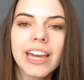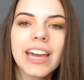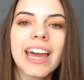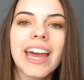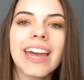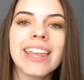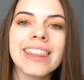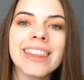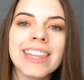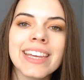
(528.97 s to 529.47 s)

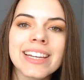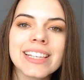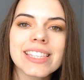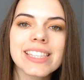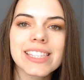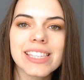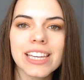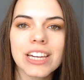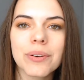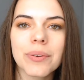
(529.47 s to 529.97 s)
And this
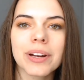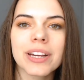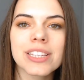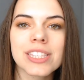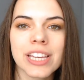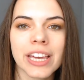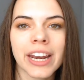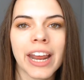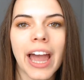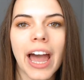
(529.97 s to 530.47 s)
secret is
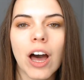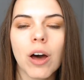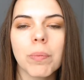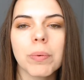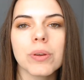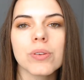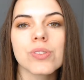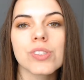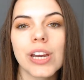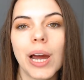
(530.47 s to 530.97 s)
going to help
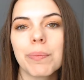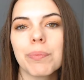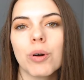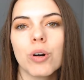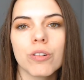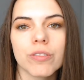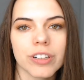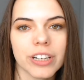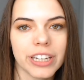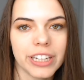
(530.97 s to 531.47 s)
you stop
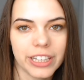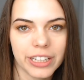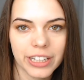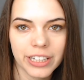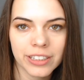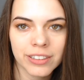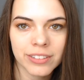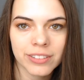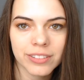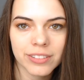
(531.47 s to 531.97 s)

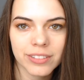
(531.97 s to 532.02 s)
overeating,